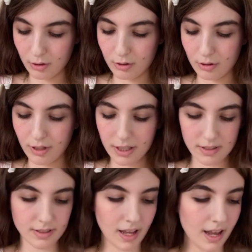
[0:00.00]
Critter
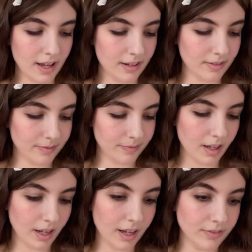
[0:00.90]
set,
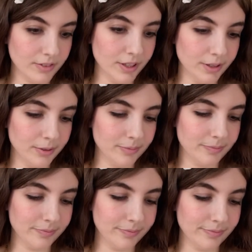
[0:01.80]
and I have 2,
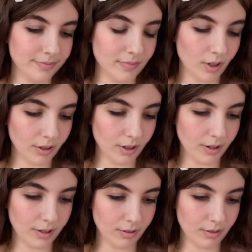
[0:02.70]
although
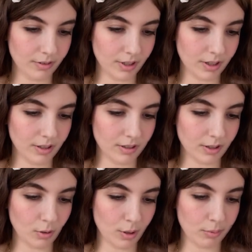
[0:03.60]
I don't know if they're gonna
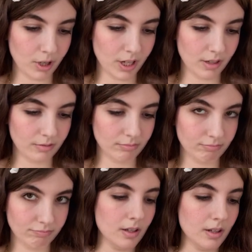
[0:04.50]
cooperate.
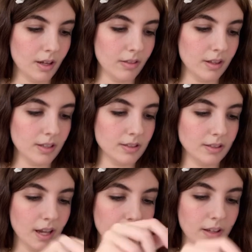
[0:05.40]
Now this
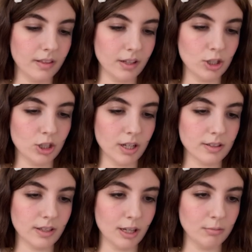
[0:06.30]
set I think
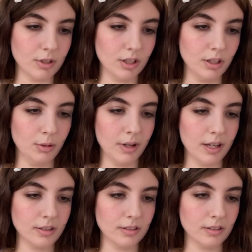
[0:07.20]
just came to the
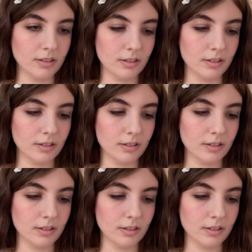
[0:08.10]
US.